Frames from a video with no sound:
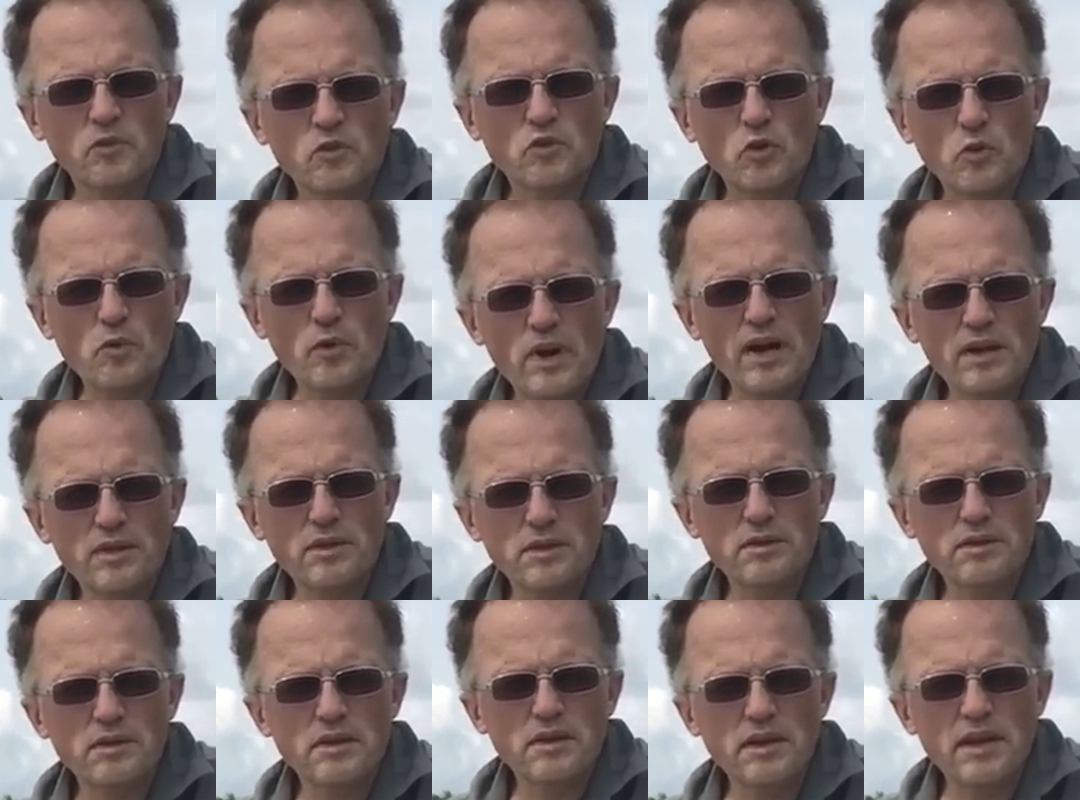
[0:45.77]
So
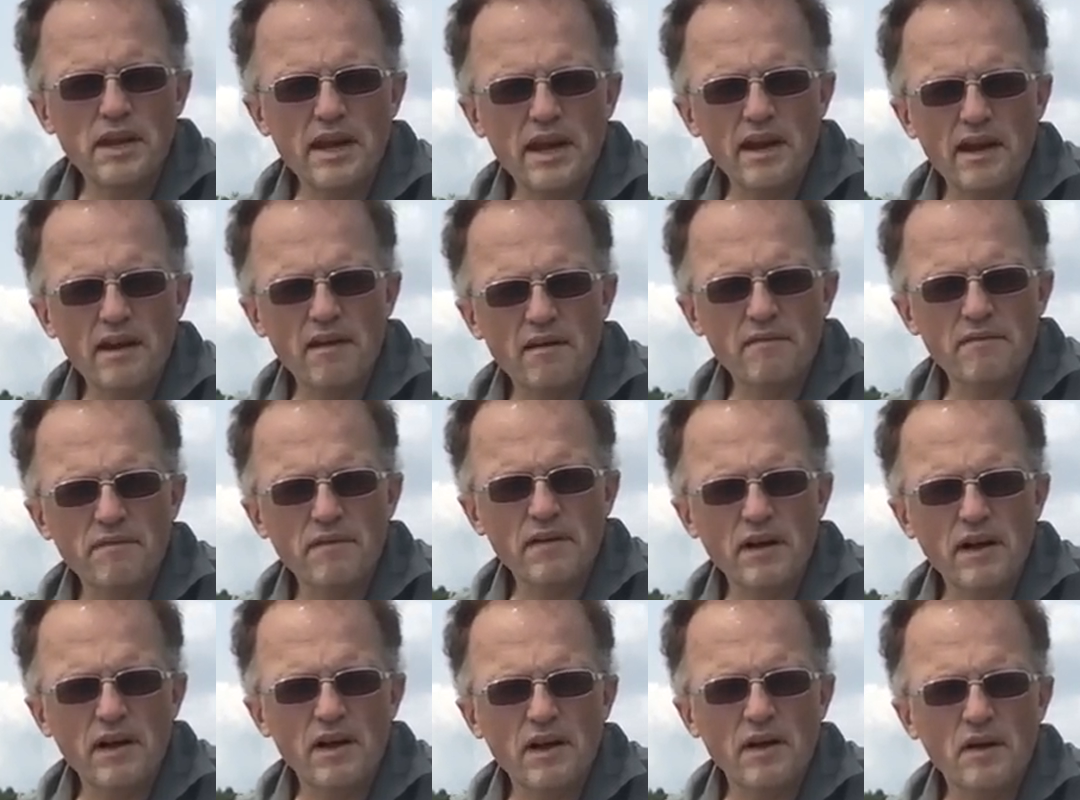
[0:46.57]
rather than
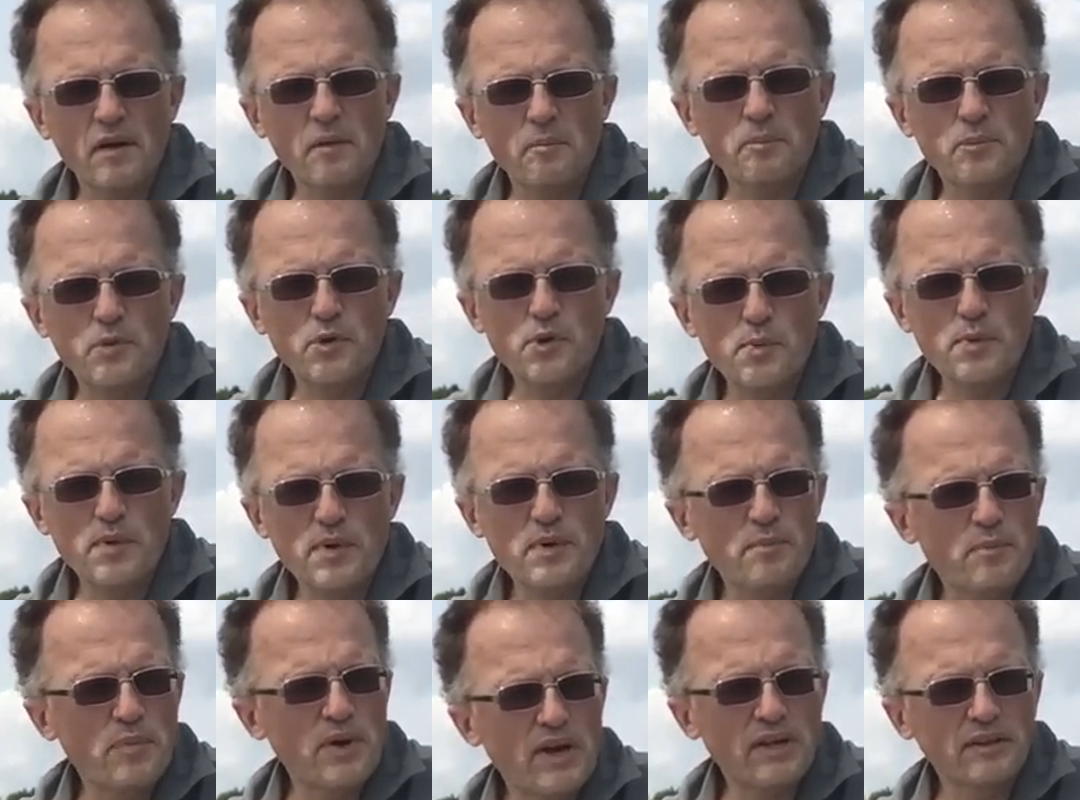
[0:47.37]
have boom
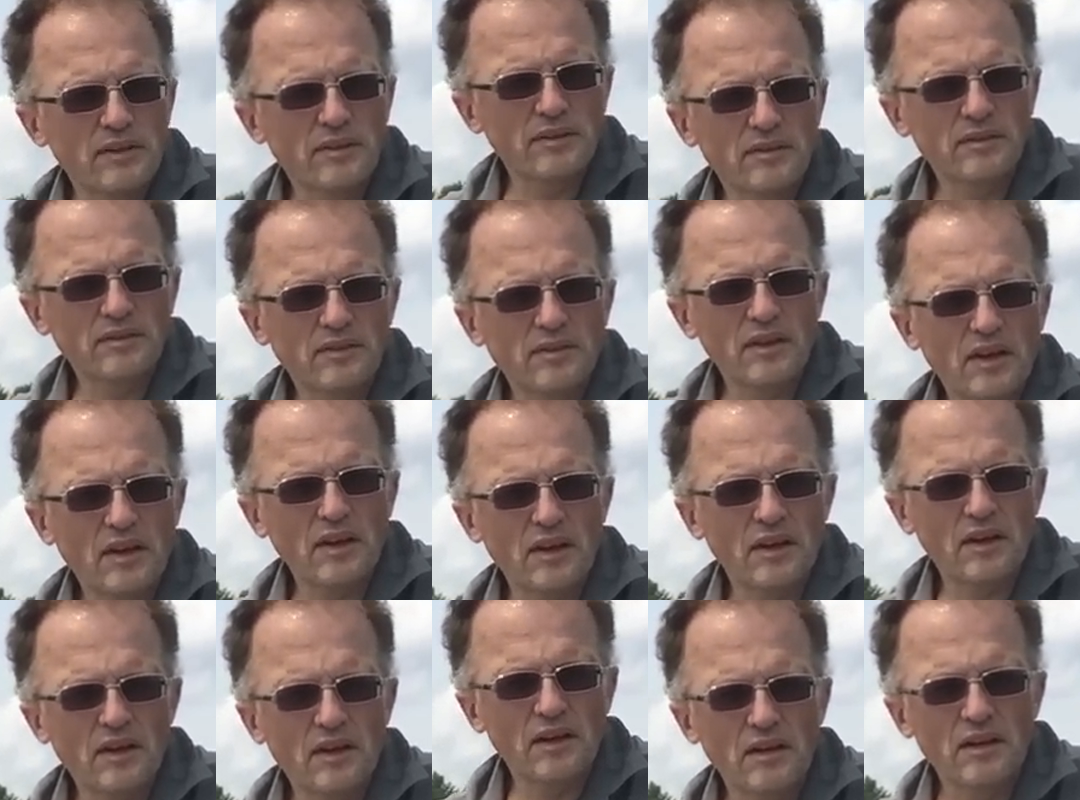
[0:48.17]
and bust
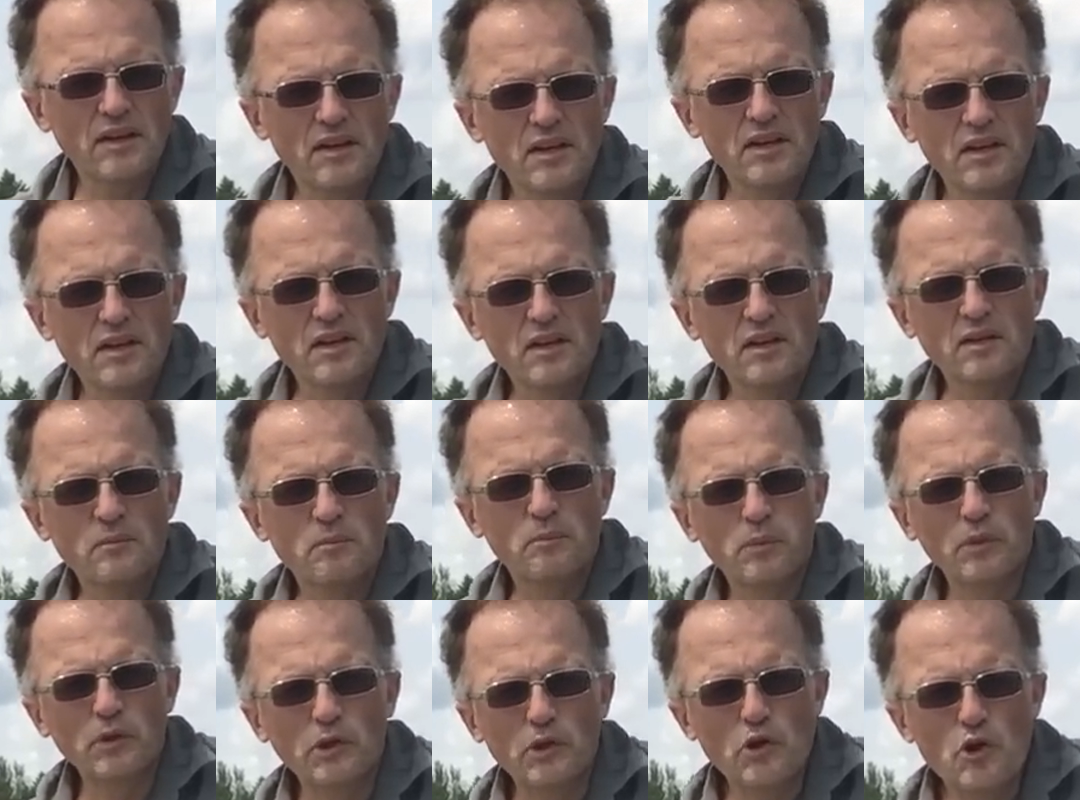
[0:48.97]

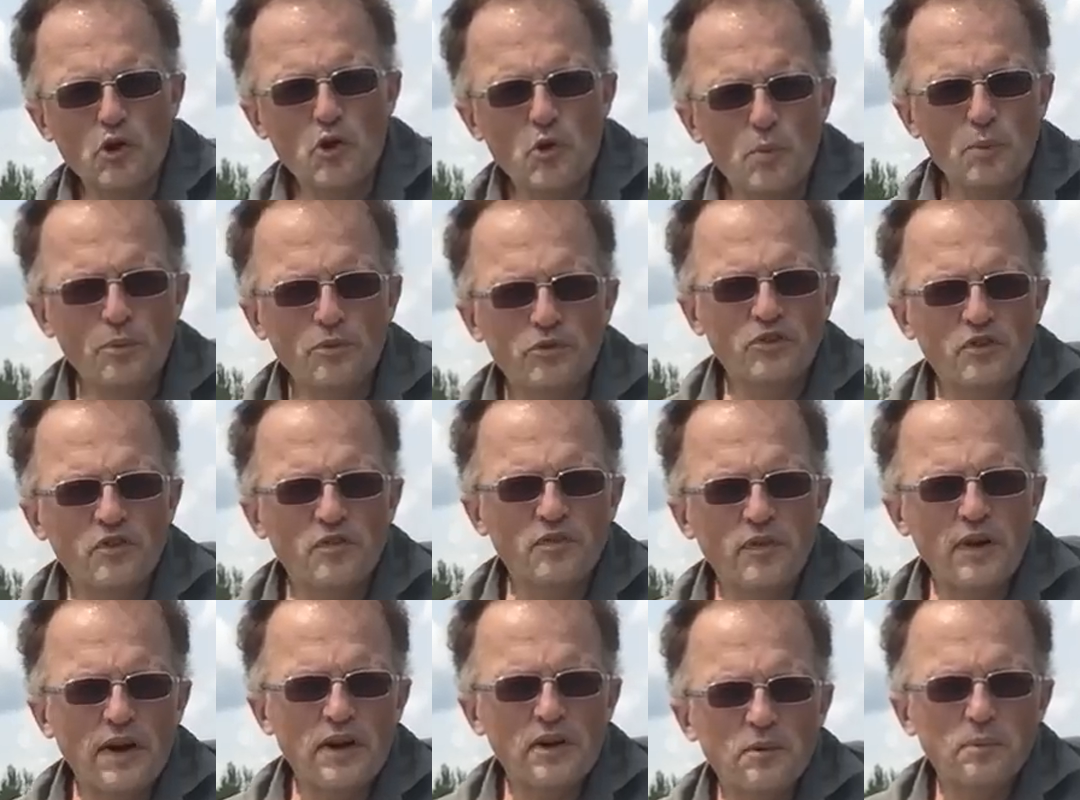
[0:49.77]
blooms
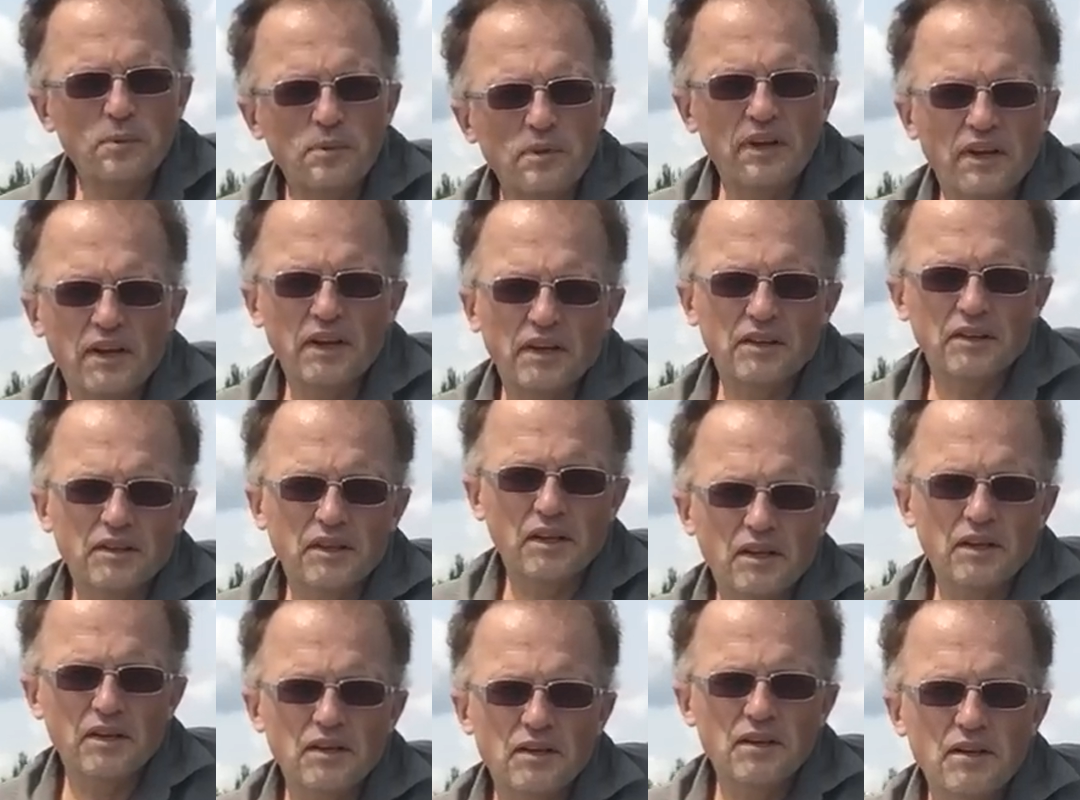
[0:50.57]
of
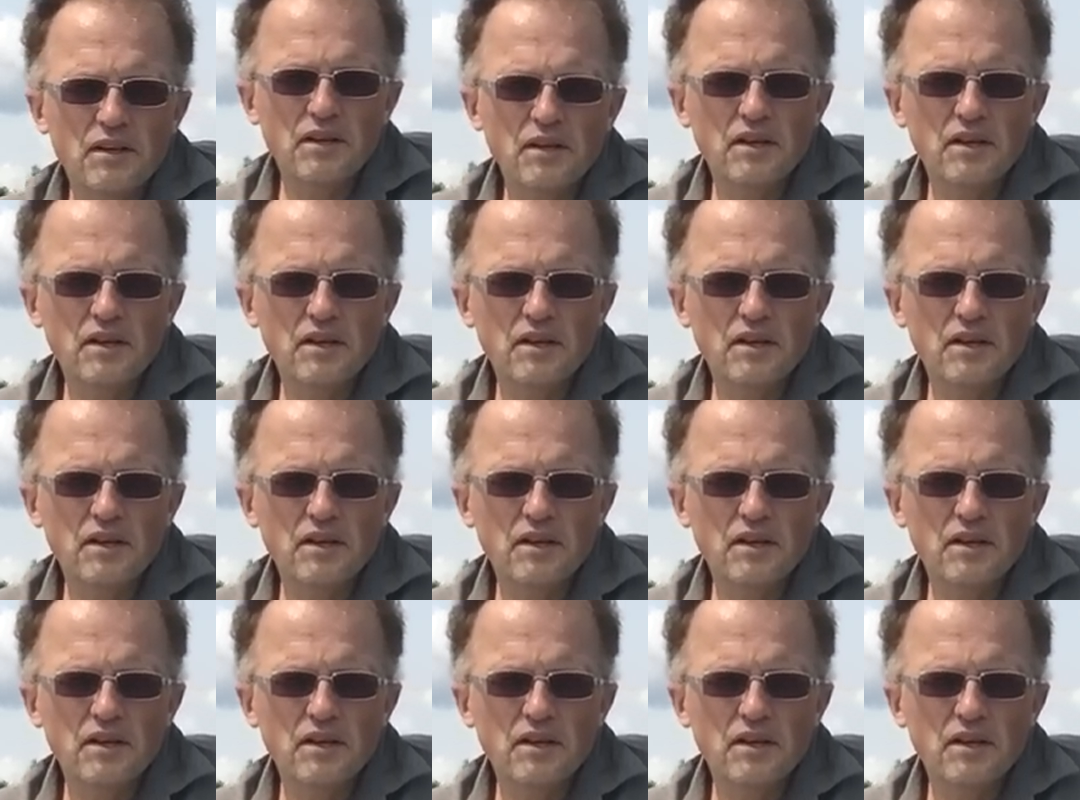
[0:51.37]
phytoplankton,